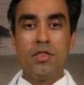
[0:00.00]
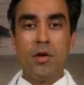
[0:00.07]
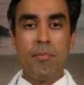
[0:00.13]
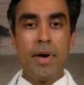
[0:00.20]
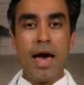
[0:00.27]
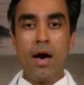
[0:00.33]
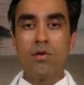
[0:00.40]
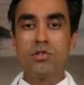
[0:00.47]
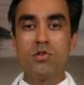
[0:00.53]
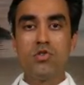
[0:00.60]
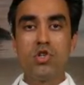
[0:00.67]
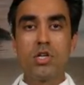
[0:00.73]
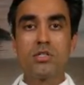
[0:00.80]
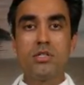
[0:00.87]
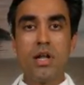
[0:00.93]
the pounds are
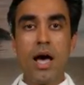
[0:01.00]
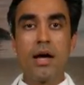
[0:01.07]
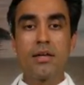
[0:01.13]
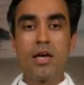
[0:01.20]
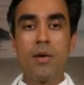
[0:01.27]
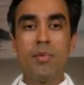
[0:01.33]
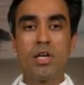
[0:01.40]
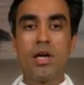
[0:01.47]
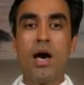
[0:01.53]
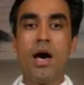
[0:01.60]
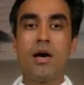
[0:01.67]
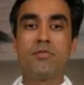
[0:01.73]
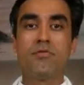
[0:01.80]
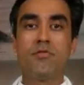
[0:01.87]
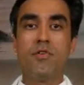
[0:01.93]
just not coming
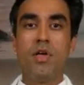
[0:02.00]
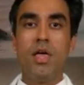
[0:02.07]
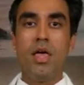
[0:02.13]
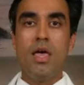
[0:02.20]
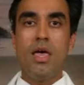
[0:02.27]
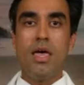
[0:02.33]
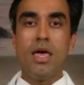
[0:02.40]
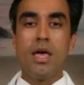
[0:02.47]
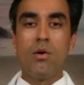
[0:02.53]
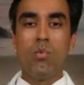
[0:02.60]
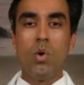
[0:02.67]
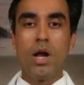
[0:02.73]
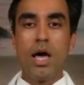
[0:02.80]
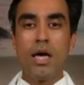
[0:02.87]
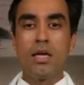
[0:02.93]
off.
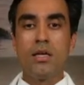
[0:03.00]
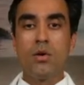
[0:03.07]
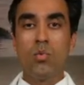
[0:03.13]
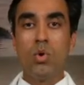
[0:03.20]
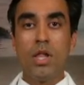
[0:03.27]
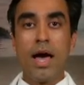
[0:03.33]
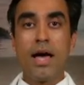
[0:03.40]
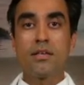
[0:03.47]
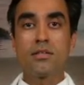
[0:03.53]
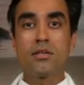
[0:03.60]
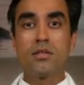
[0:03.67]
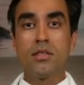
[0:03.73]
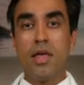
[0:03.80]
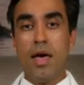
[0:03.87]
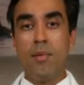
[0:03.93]
And what I will
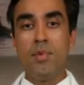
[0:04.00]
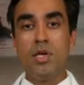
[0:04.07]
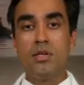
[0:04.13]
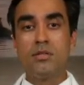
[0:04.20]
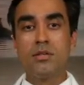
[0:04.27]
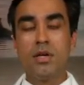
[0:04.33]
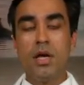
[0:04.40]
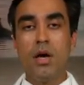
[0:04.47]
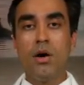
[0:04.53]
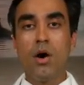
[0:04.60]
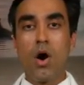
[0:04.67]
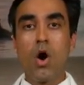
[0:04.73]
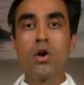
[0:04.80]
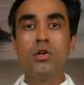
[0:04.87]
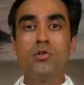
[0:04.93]
ask them is,
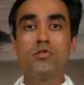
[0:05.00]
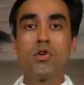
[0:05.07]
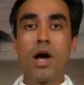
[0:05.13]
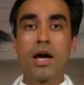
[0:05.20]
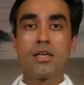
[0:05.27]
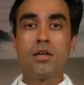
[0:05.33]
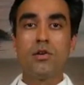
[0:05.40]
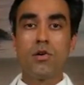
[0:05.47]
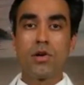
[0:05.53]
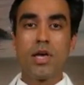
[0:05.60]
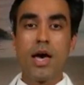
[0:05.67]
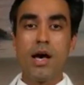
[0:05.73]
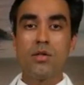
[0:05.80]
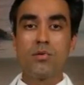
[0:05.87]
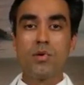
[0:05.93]
are you tracking your
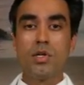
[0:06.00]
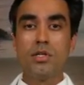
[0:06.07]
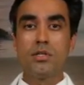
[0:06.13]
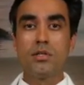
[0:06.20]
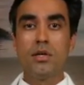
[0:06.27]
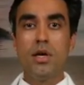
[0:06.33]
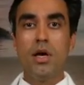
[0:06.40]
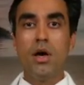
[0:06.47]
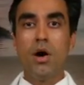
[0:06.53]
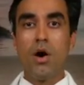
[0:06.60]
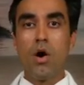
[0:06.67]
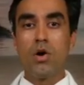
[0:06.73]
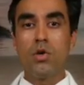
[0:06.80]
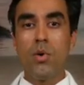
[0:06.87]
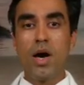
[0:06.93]
calories?
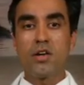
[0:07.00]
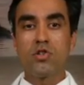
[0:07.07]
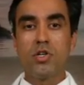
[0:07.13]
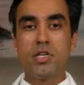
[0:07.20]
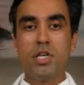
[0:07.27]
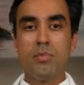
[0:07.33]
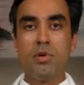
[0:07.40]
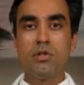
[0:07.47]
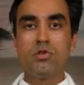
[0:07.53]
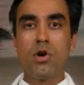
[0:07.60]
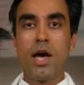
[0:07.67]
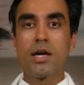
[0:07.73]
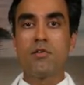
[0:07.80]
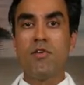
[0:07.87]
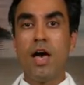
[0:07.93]
Are you actually keeping
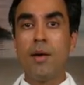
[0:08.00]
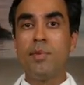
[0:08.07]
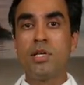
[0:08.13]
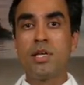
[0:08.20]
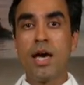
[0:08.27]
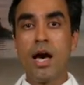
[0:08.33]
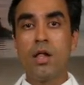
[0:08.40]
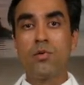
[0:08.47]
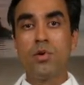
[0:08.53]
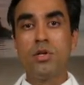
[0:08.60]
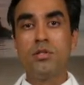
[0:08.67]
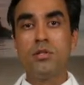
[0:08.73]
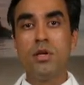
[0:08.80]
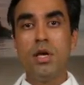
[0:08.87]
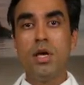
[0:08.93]
track of how many
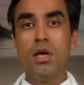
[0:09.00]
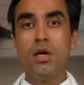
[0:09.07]
calories